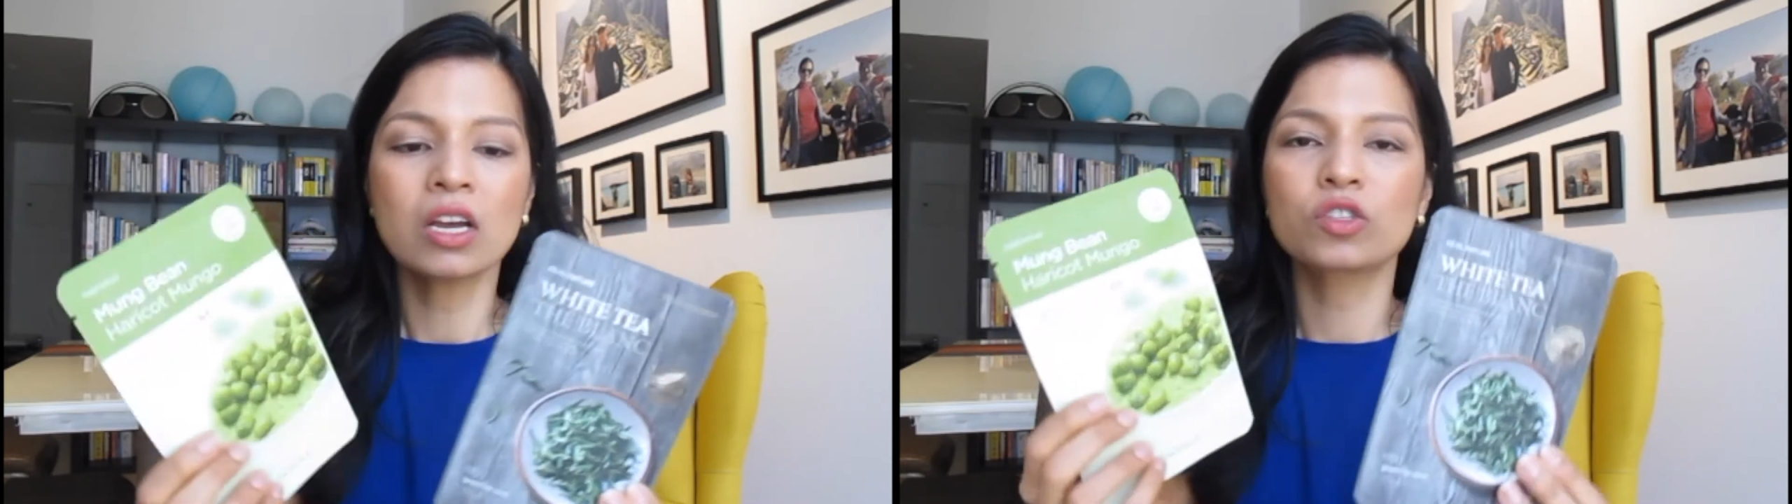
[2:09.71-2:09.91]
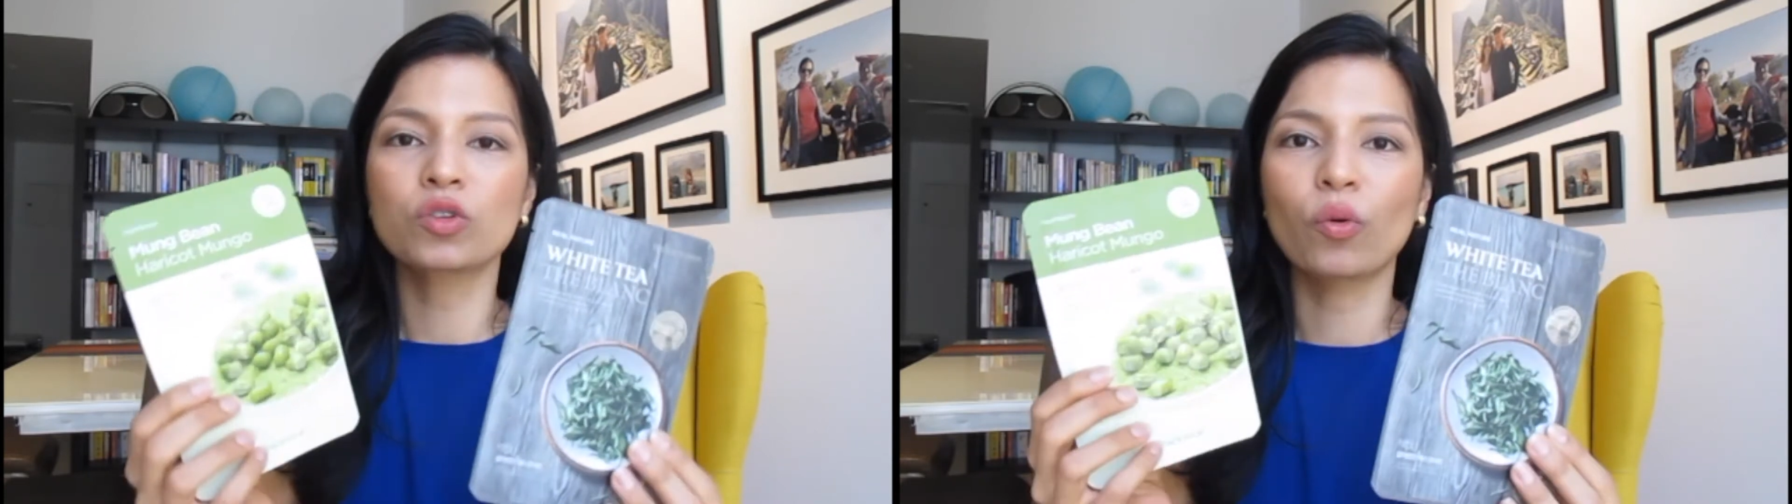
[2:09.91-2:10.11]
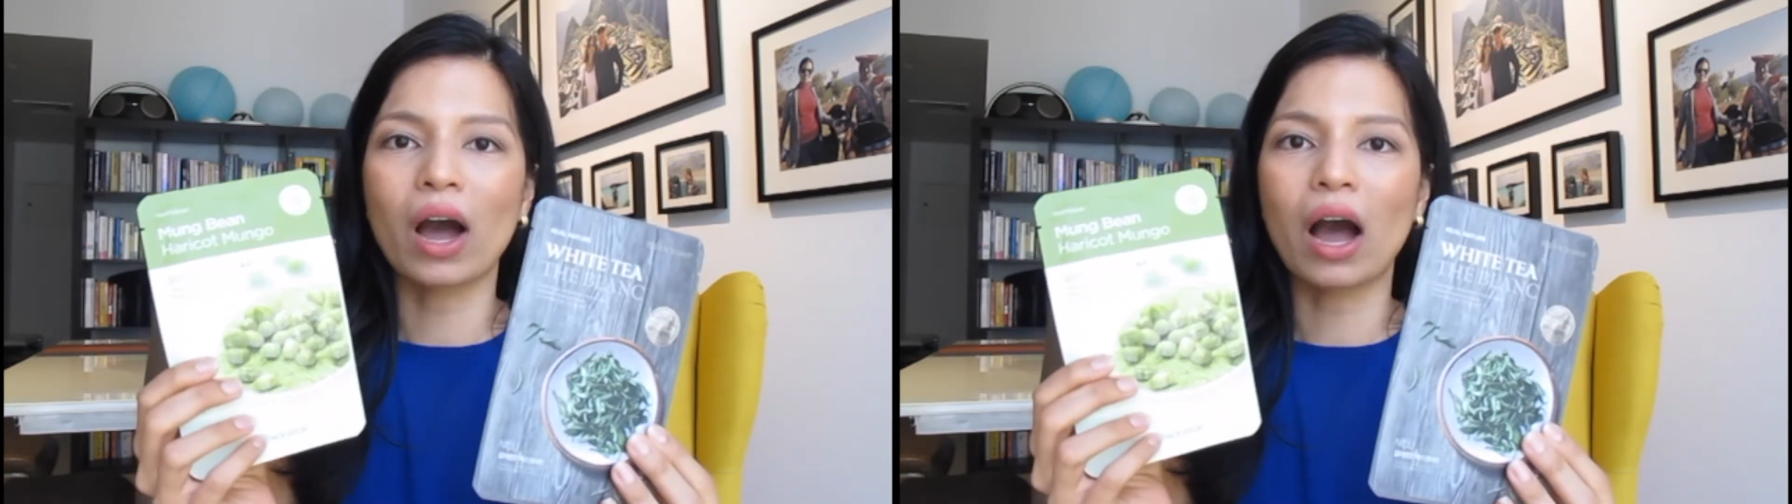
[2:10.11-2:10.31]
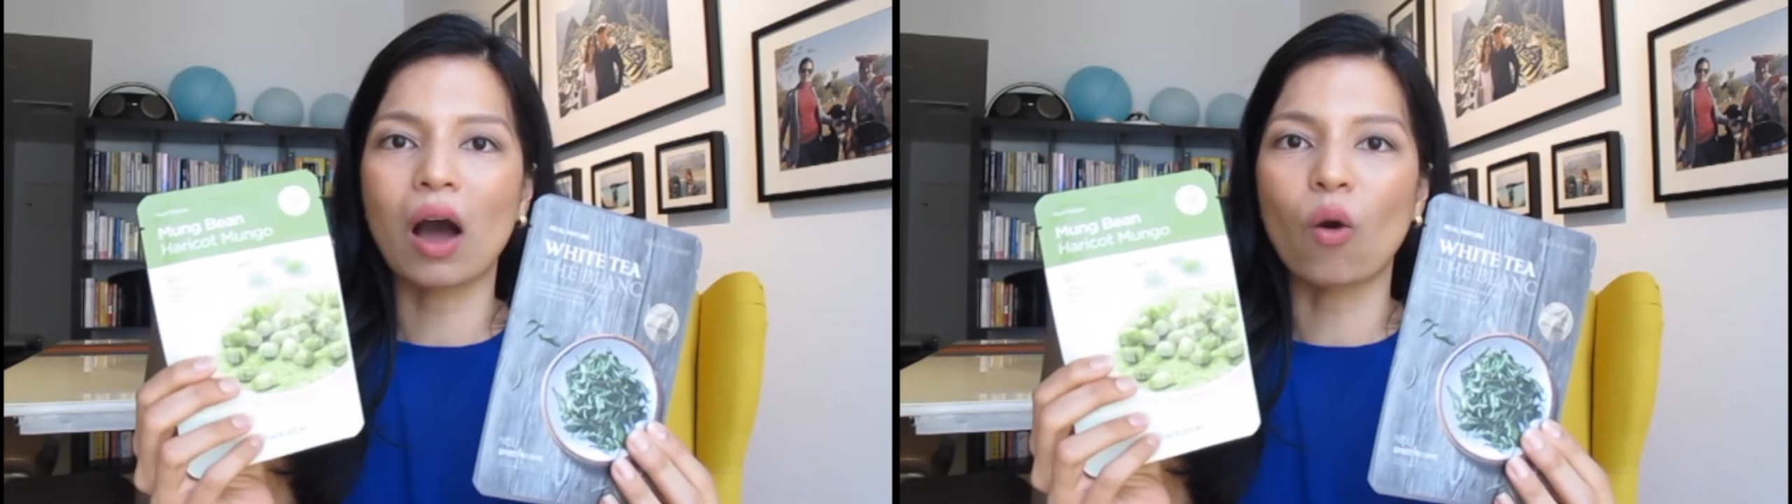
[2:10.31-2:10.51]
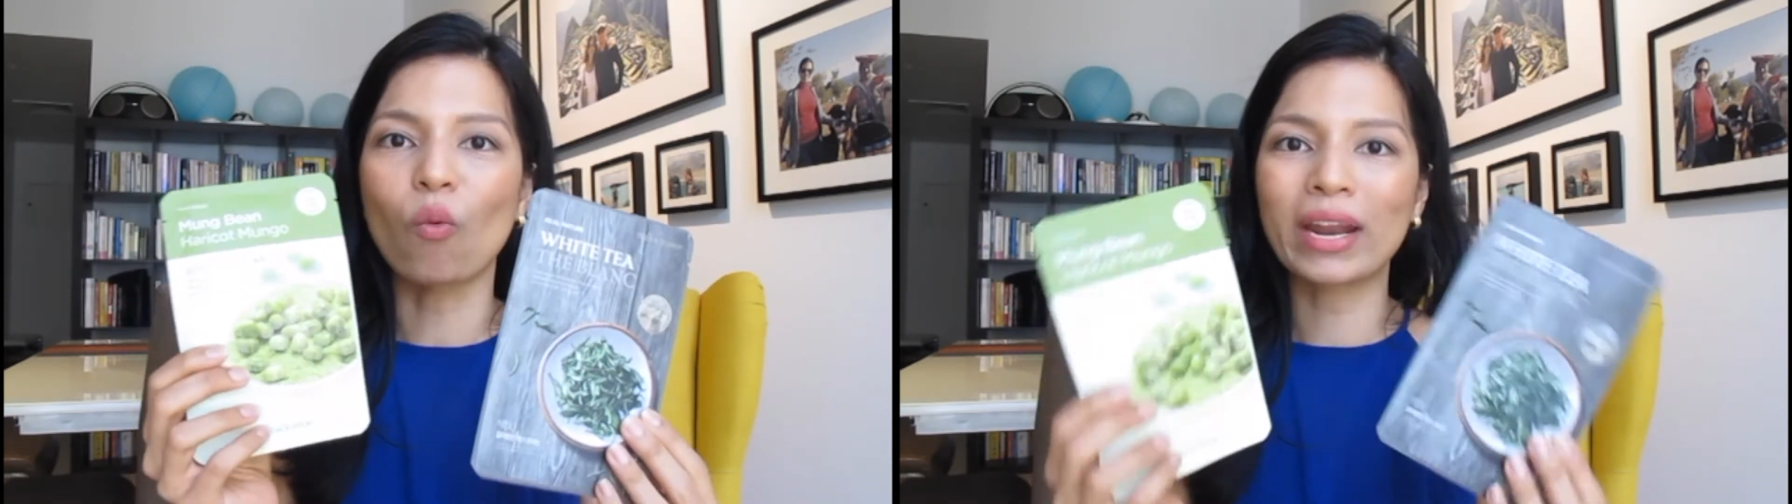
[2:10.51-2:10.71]
So
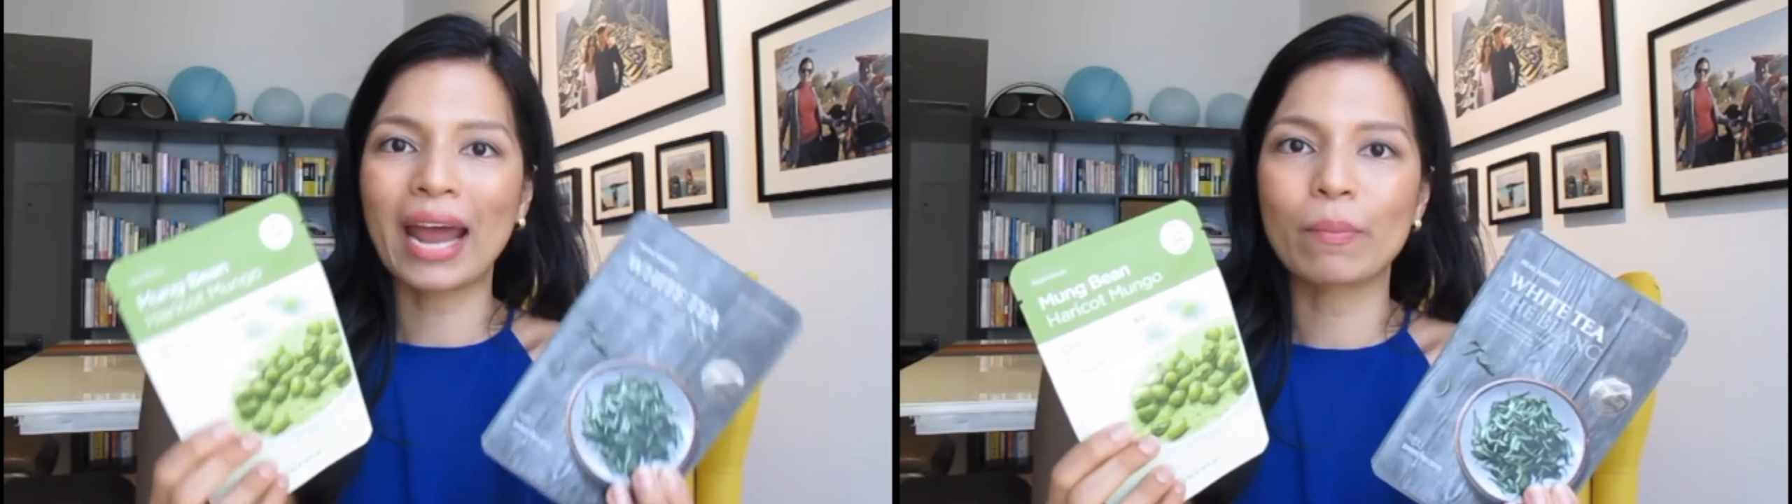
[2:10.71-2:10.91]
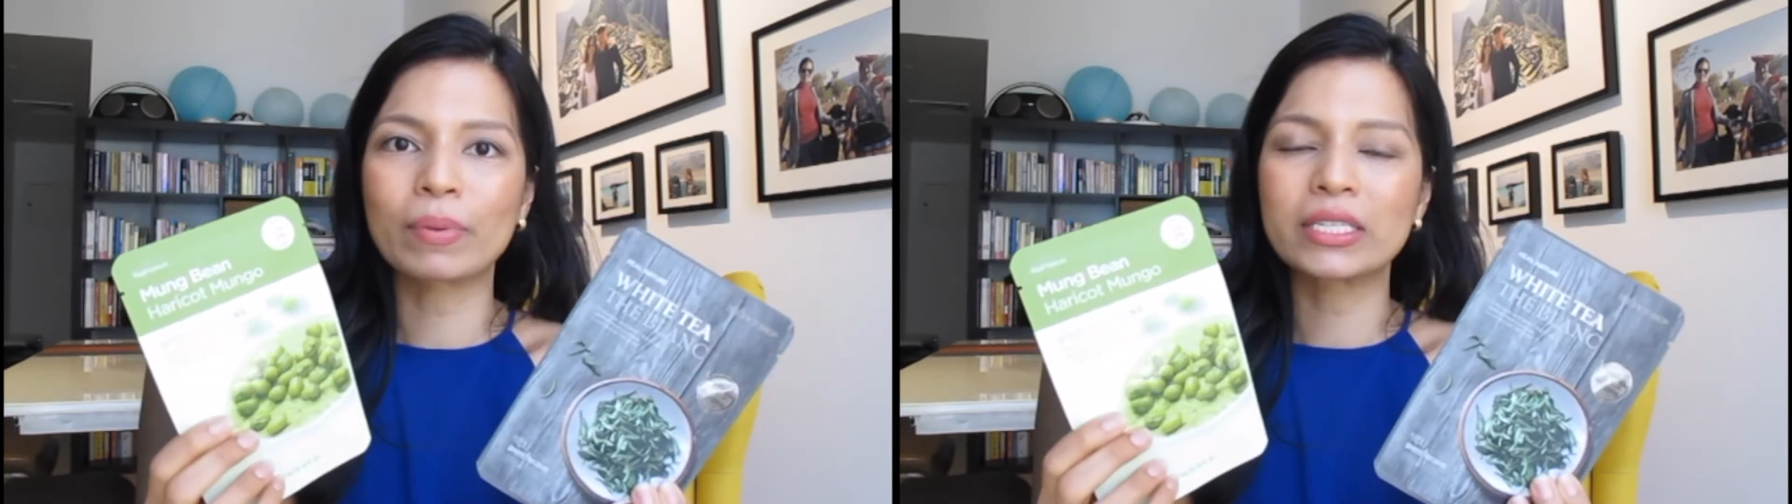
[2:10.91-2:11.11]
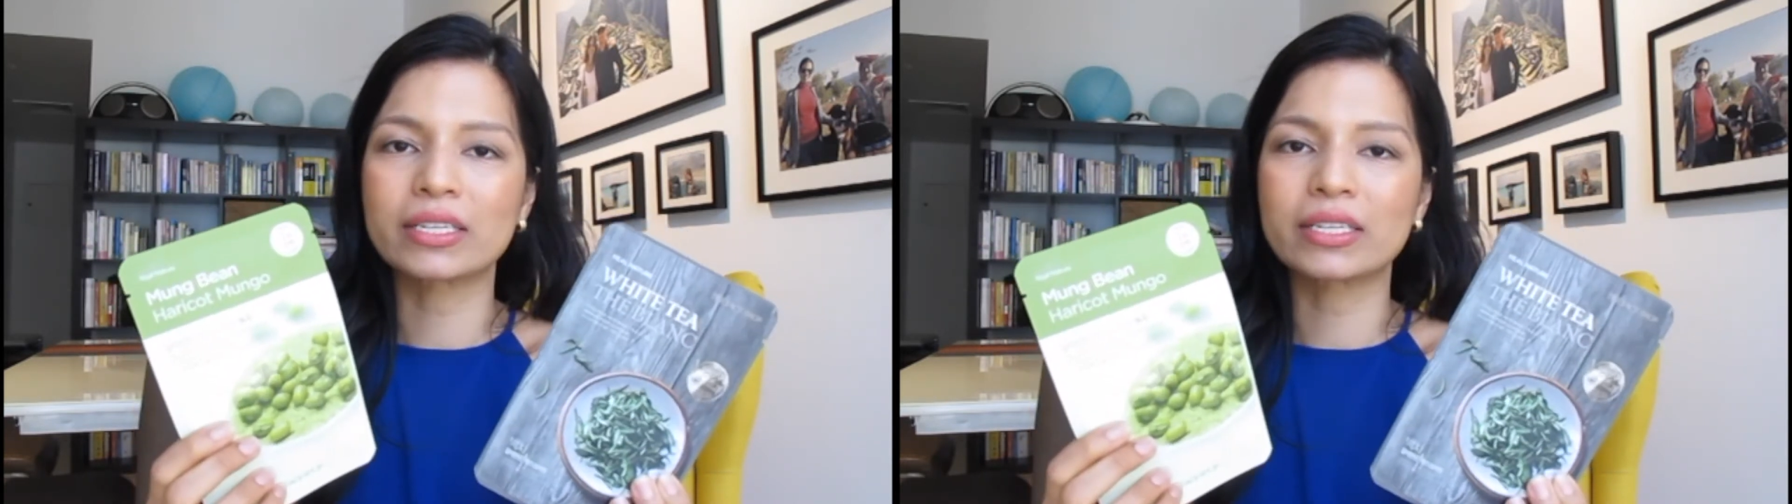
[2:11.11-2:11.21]
what happens